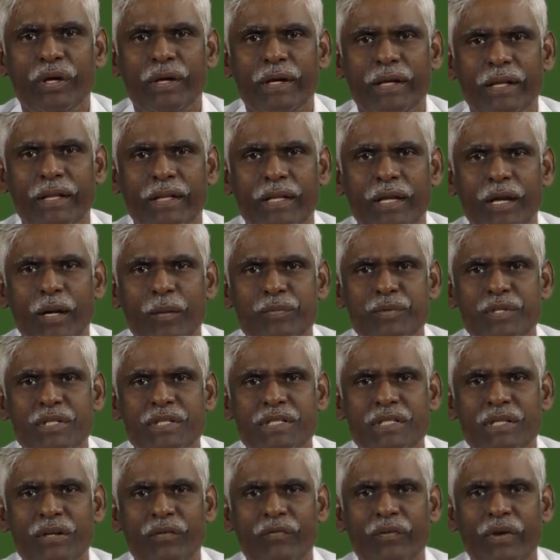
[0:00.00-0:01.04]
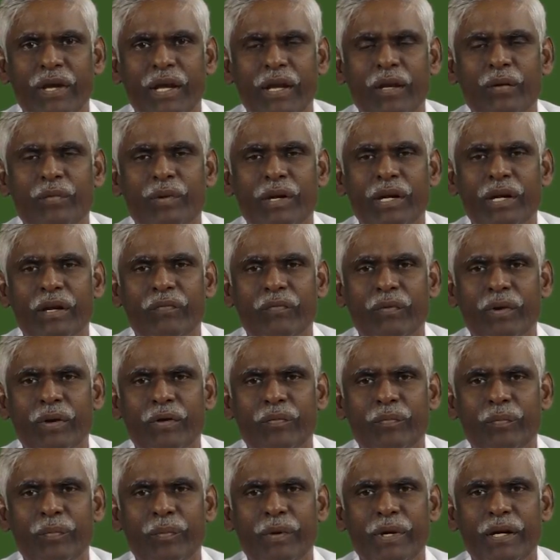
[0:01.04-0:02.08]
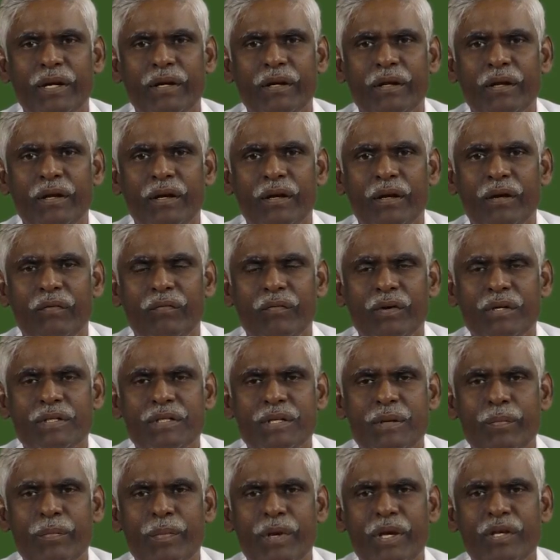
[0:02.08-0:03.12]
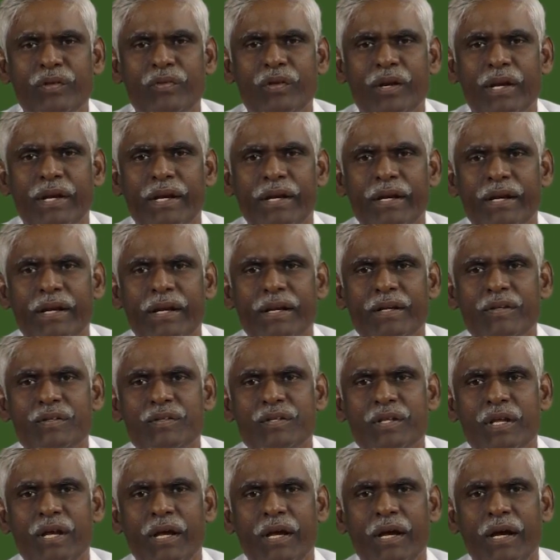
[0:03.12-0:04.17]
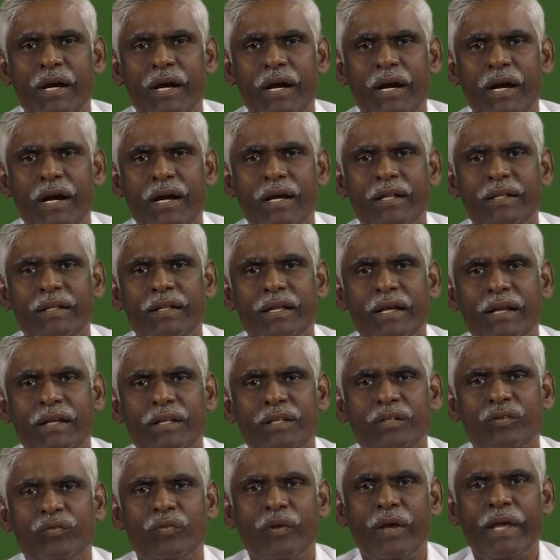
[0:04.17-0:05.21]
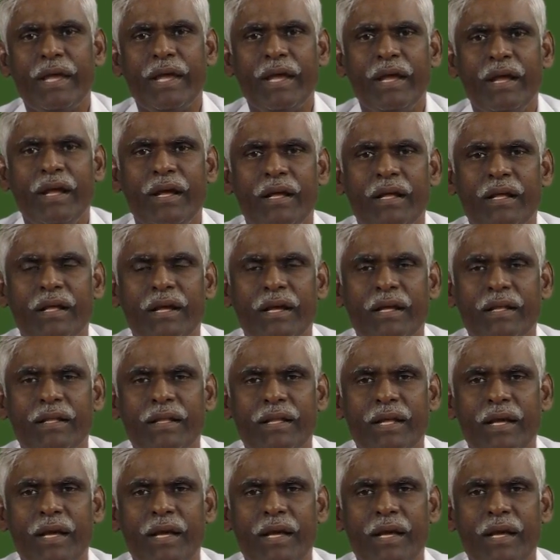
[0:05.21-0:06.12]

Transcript: in the absence of economic development was a major hindrance, and that is why in the